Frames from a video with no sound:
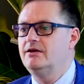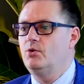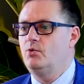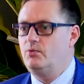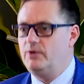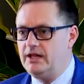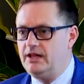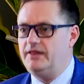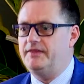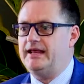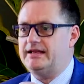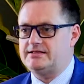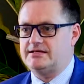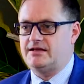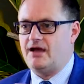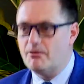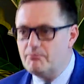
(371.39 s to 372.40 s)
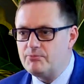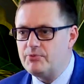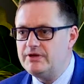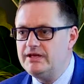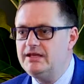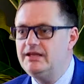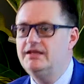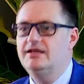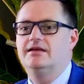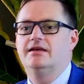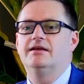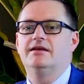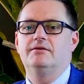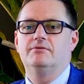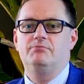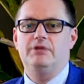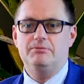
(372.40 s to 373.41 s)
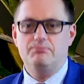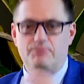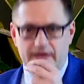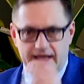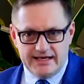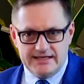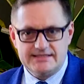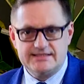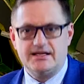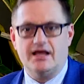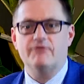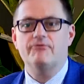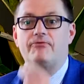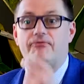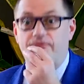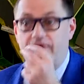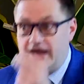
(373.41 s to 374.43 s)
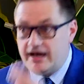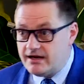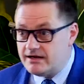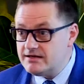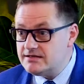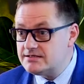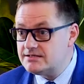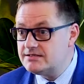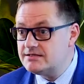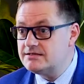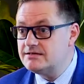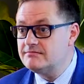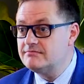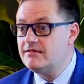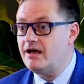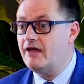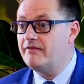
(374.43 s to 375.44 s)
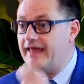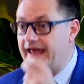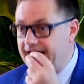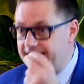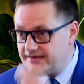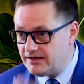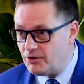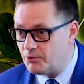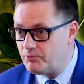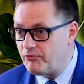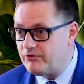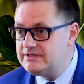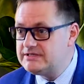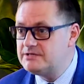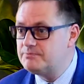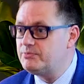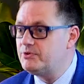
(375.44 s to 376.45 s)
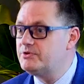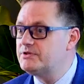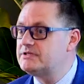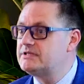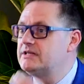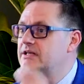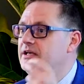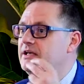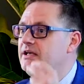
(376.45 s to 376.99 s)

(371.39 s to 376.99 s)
will that company be based on fairness, on ethical principles